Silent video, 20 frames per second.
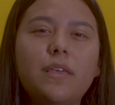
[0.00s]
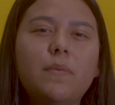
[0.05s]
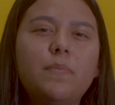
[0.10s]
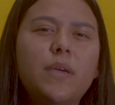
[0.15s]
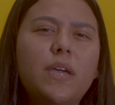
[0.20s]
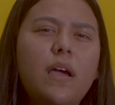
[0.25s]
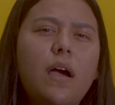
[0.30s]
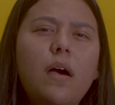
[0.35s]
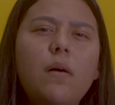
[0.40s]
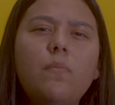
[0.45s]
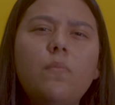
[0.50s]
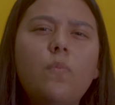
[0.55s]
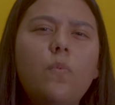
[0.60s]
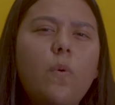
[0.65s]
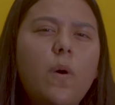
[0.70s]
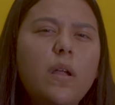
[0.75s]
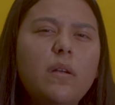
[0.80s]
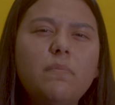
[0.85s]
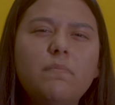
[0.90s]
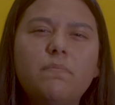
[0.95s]
they become
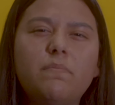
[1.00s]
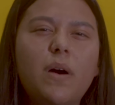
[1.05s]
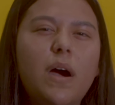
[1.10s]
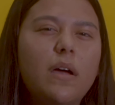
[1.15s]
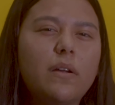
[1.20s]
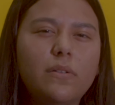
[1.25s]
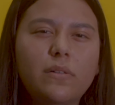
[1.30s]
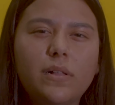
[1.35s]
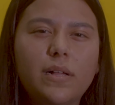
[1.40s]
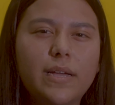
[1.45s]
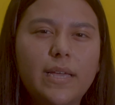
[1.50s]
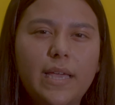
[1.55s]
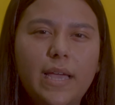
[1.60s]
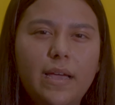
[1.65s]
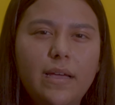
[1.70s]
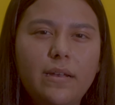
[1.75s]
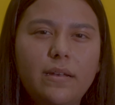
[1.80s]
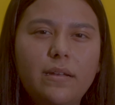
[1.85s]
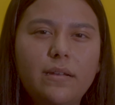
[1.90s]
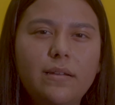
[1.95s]
one puddle
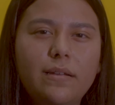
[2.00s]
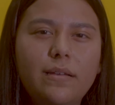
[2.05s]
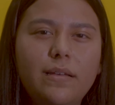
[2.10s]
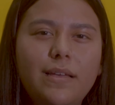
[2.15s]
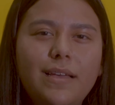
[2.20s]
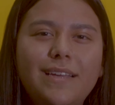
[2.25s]
again